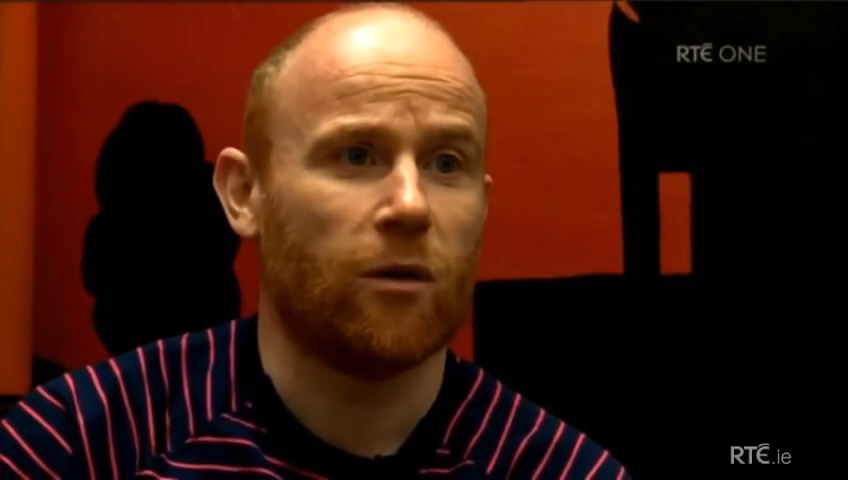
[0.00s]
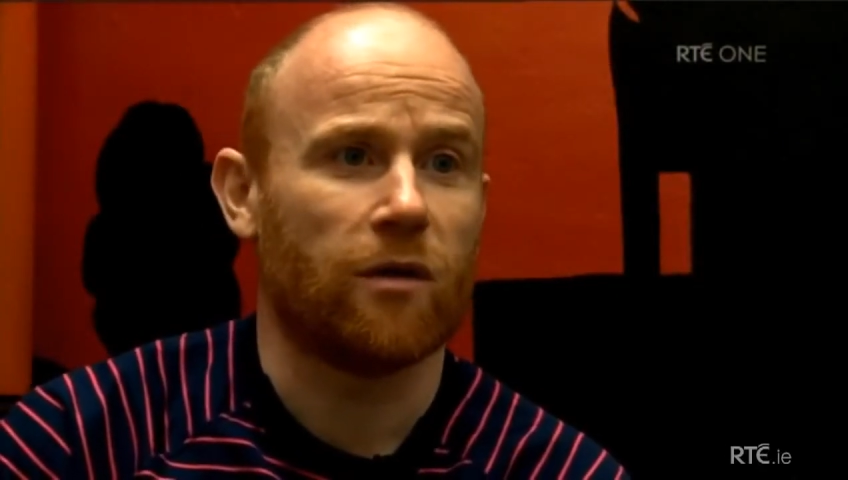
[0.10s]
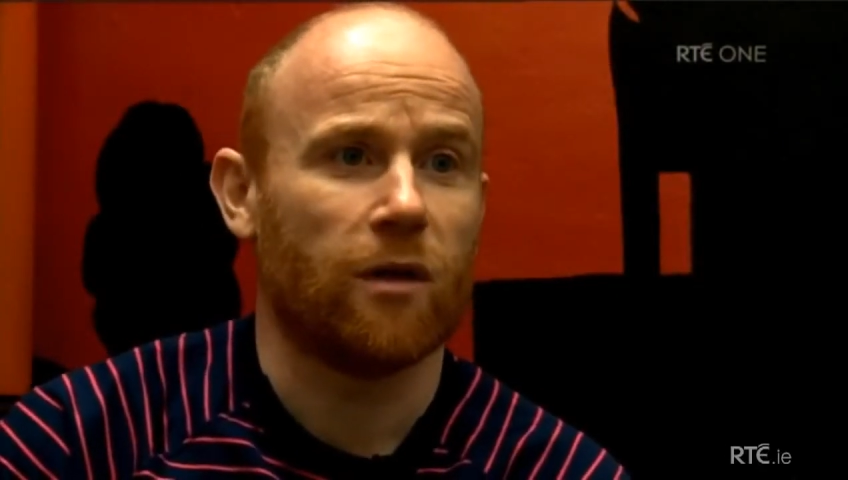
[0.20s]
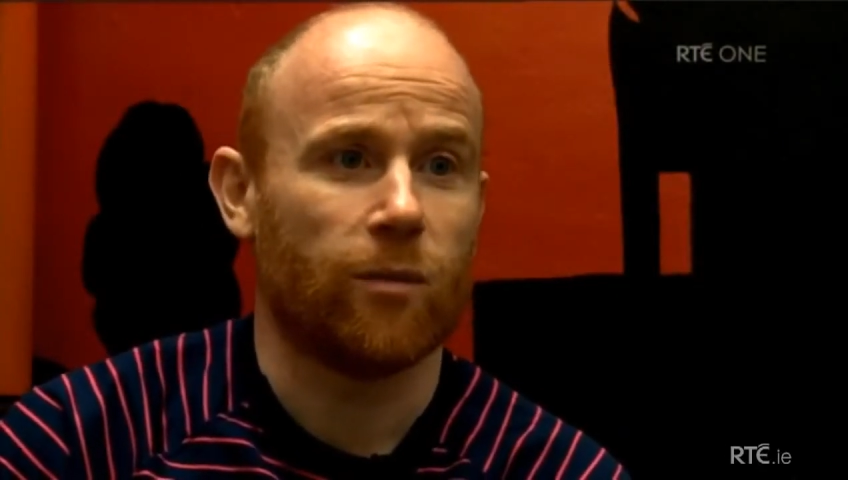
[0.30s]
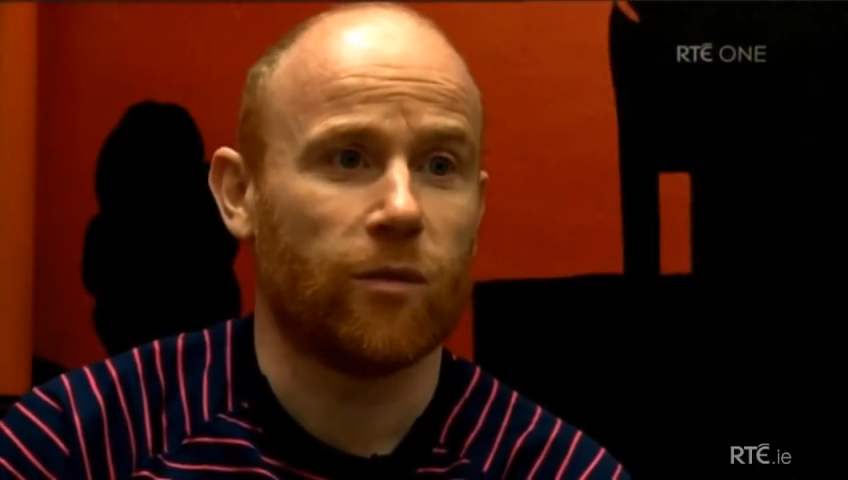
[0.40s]
I
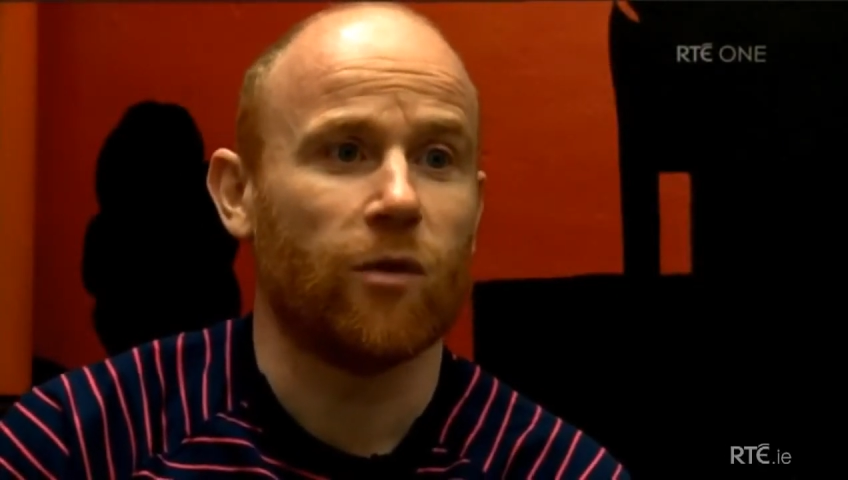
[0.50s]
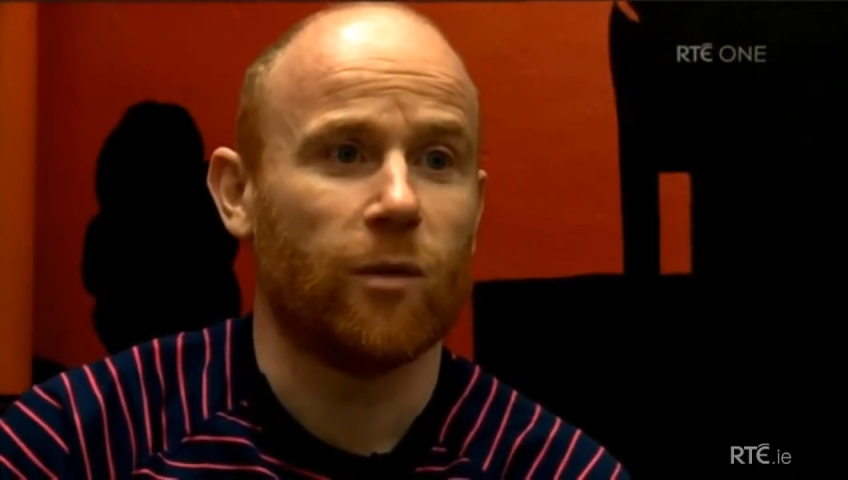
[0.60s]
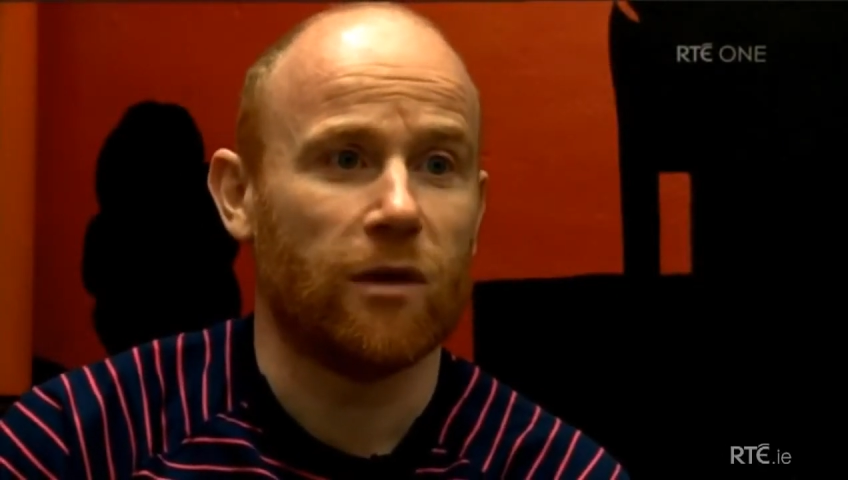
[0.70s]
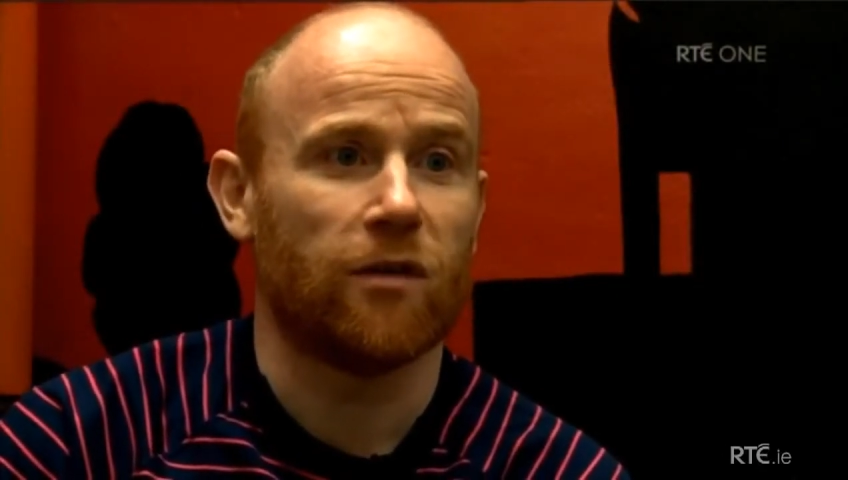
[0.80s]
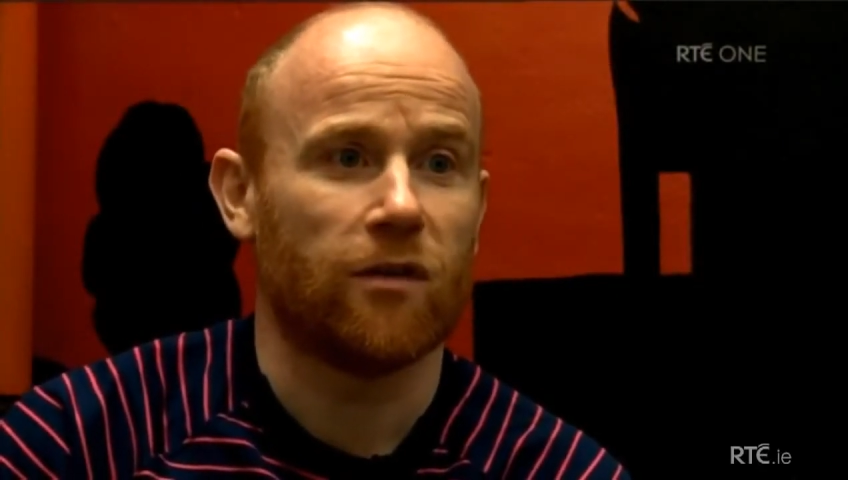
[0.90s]
think
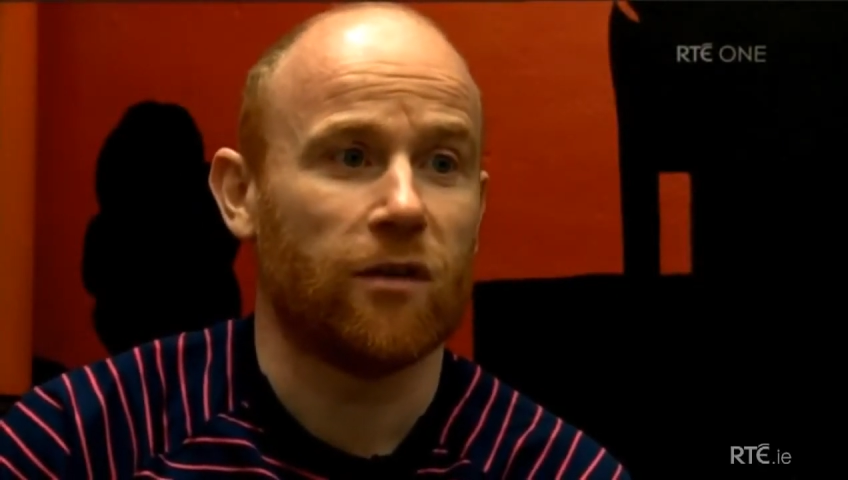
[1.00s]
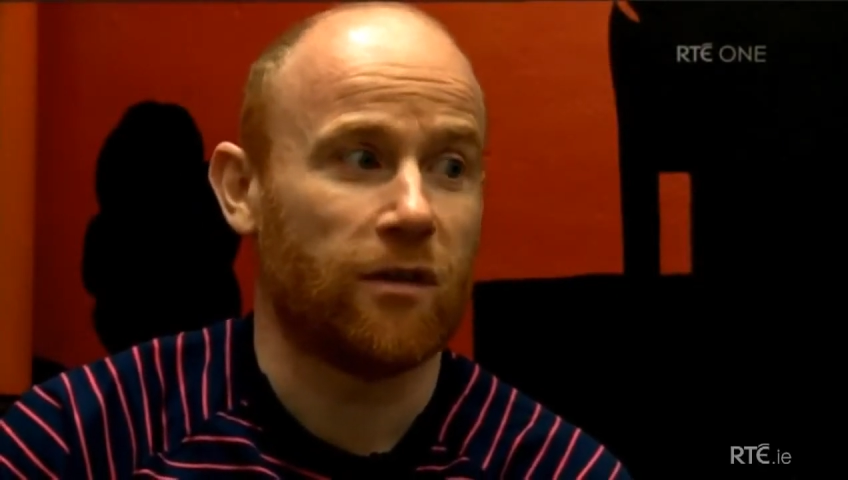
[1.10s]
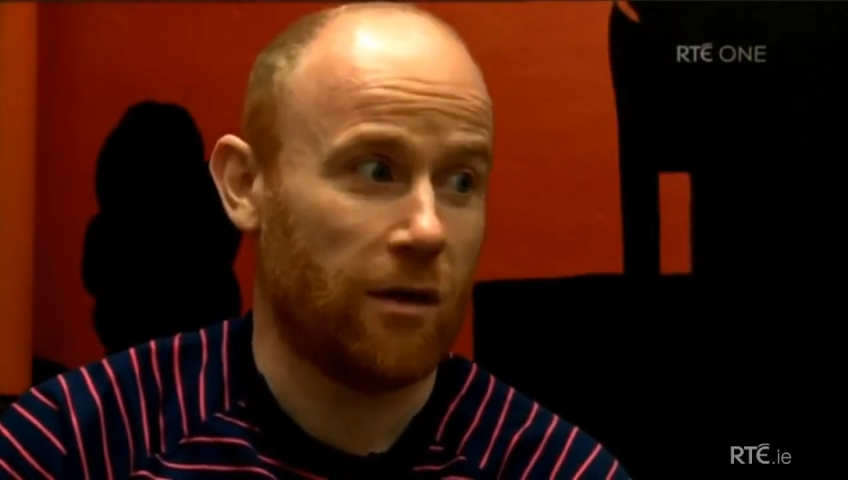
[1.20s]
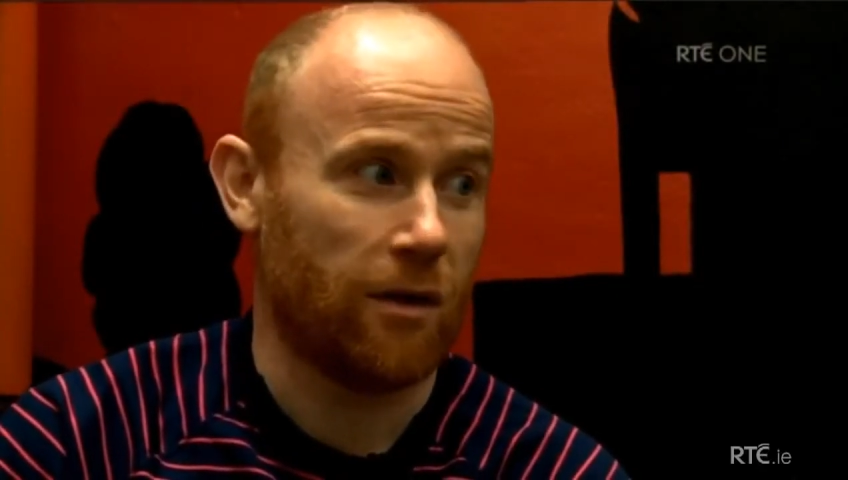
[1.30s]
someone needs to sit down